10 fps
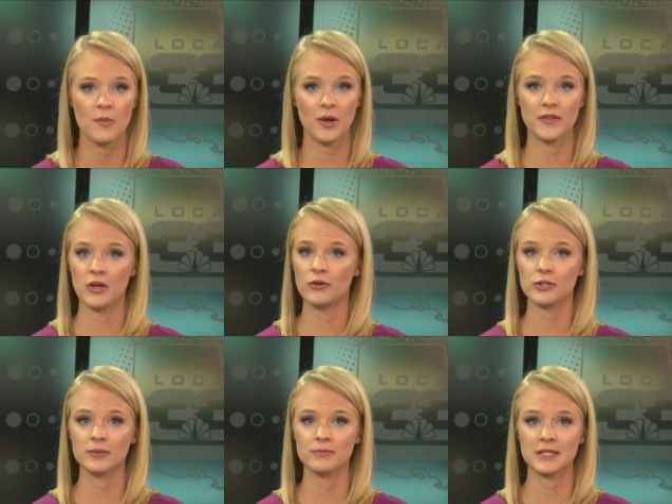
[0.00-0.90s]
but the
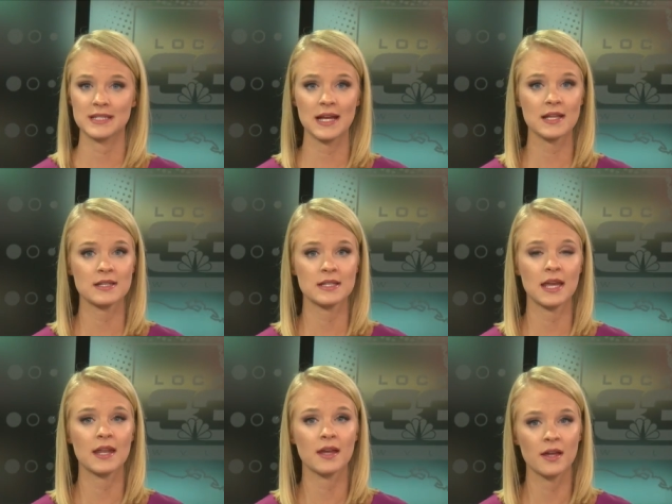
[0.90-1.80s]
owner decided to
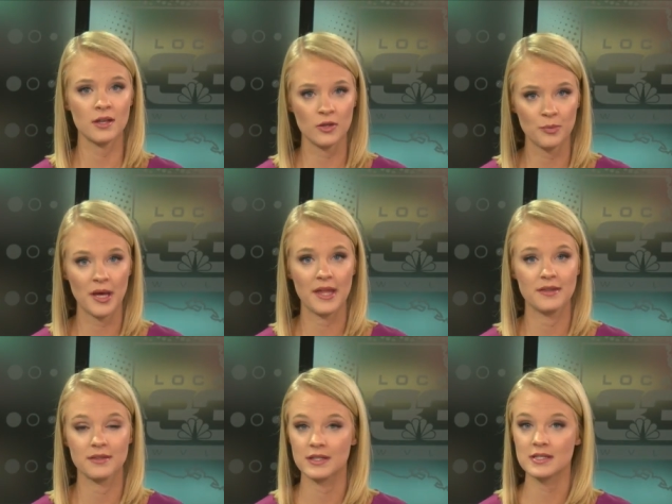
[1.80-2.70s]
get a new pet,
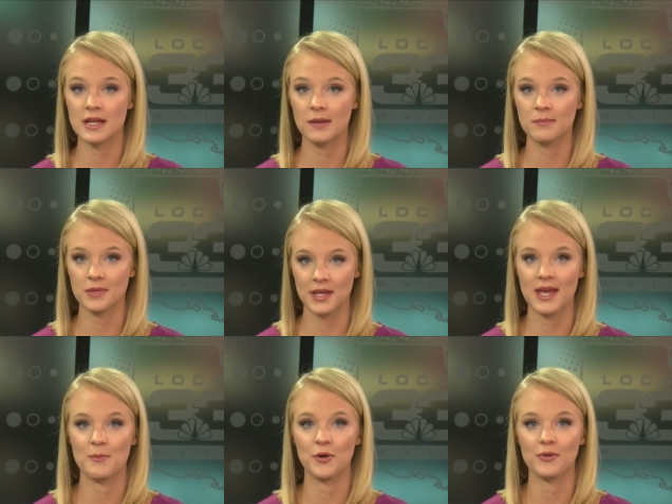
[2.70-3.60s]
this time a
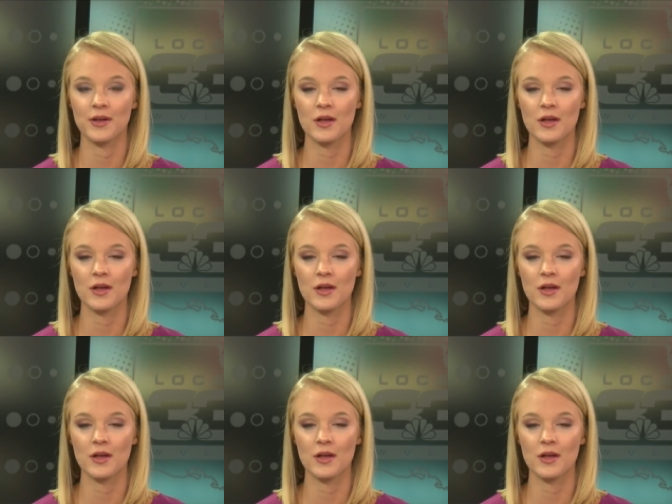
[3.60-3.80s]
camel.